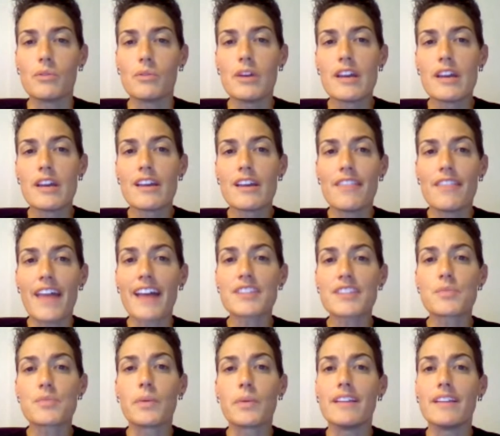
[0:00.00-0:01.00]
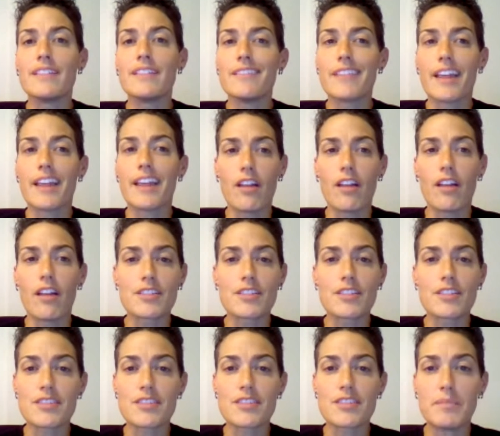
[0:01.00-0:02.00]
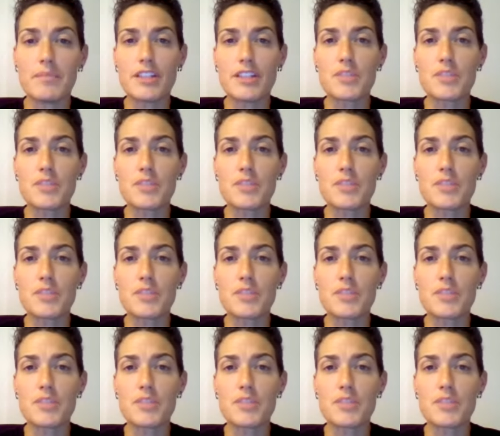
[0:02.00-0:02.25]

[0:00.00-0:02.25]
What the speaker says: so that's when they launched the Team